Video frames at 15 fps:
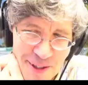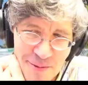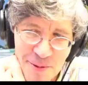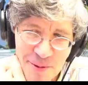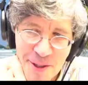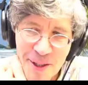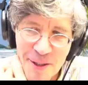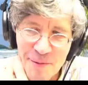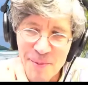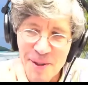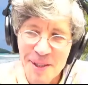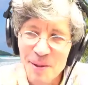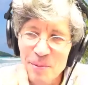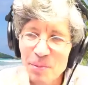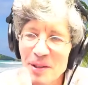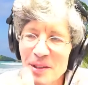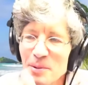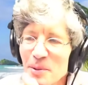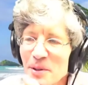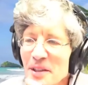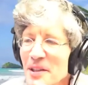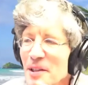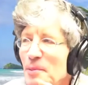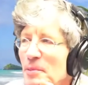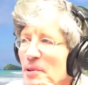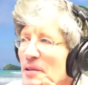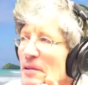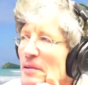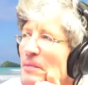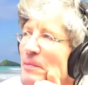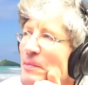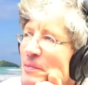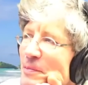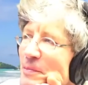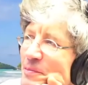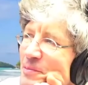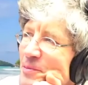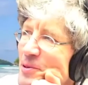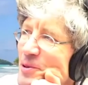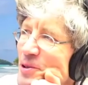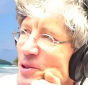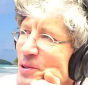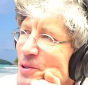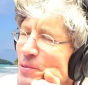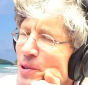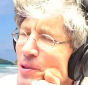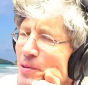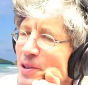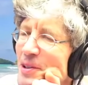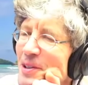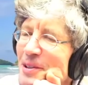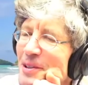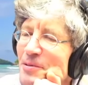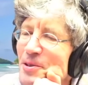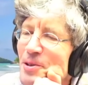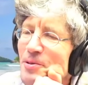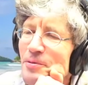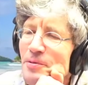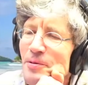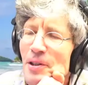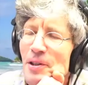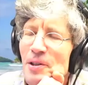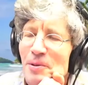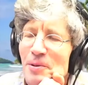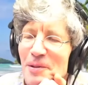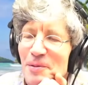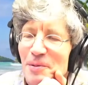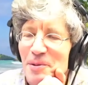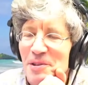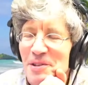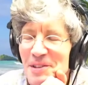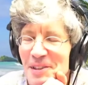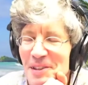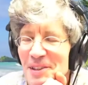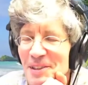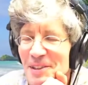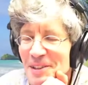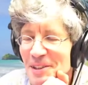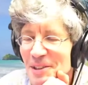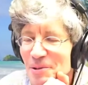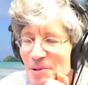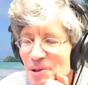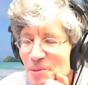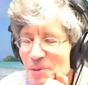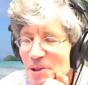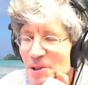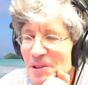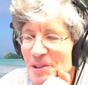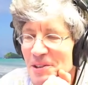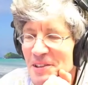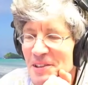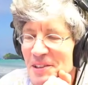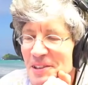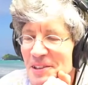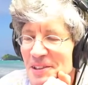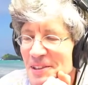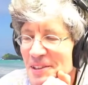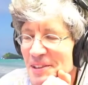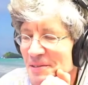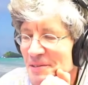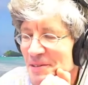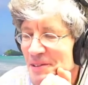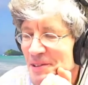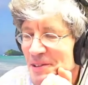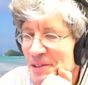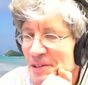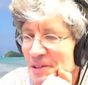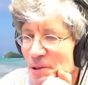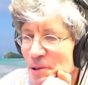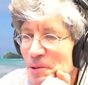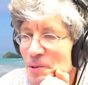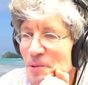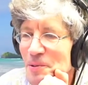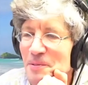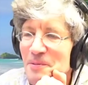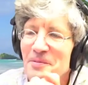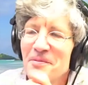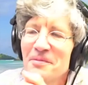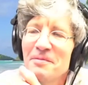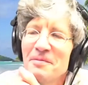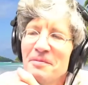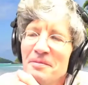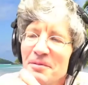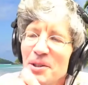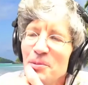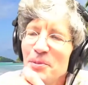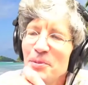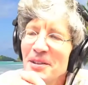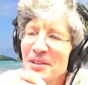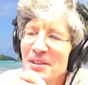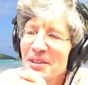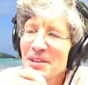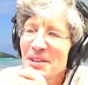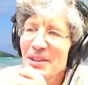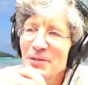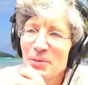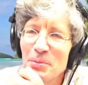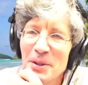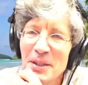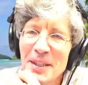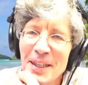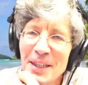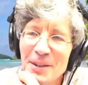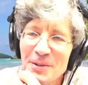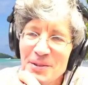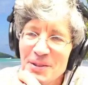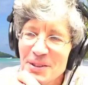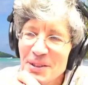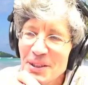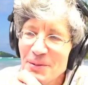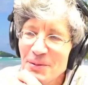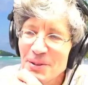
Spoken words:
was kind of my surprise when I came here. I was like, what? I live so far away from the city. I can do so much in the city. And then, oh, you mean I can have a big house instead of a